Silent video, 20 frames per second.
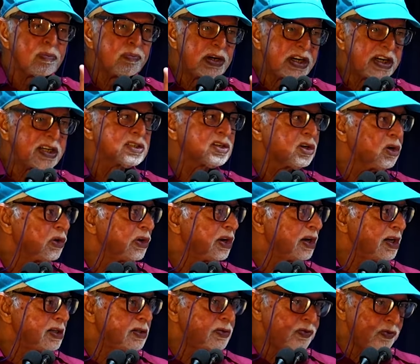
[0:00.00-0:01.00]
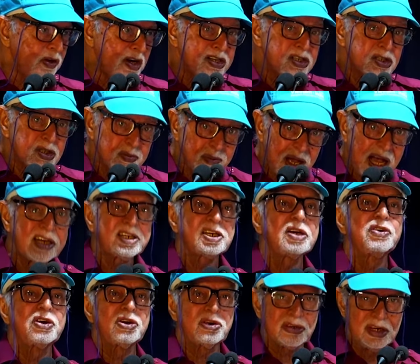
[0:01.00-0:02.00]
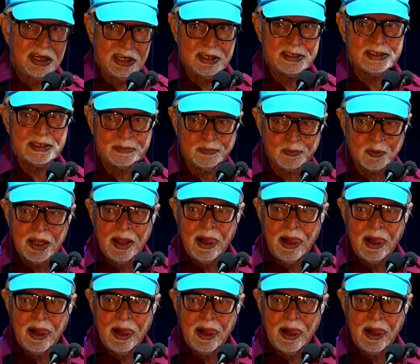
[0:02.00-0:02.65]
British colonialism will smash our organization.